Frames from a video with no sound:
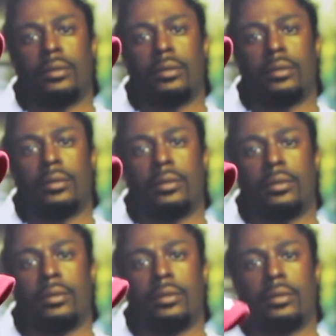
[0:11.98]

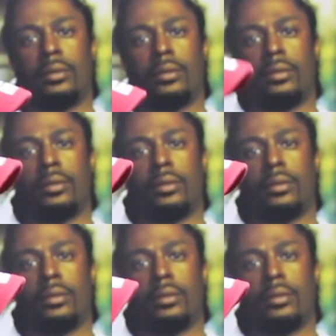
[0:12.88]

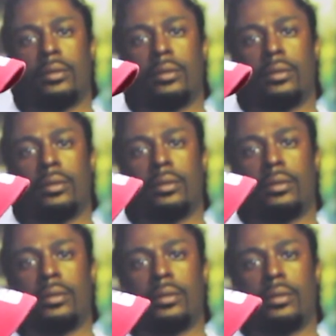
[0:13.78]
The person shown says nothing.